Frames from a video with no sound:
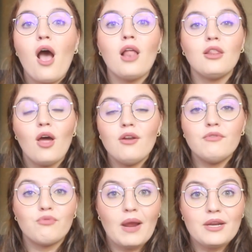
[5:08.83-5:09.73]
a lot
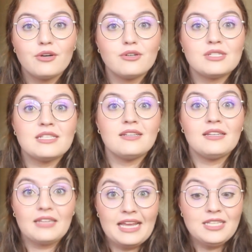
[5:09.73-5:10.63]
of writers
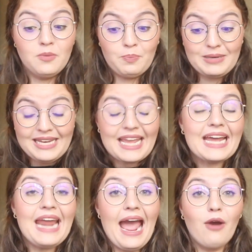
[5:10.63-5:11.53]
like to
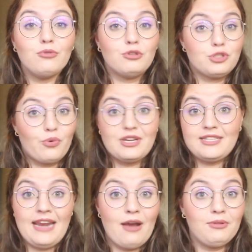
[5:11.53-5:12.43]
plan out their stories
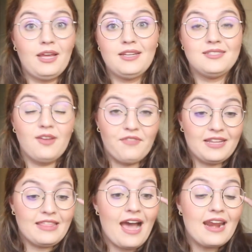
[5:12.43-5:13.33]
and outline and stuff
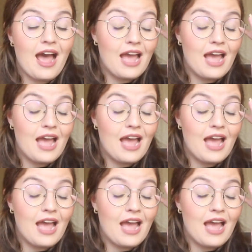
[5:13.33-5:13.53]
like that.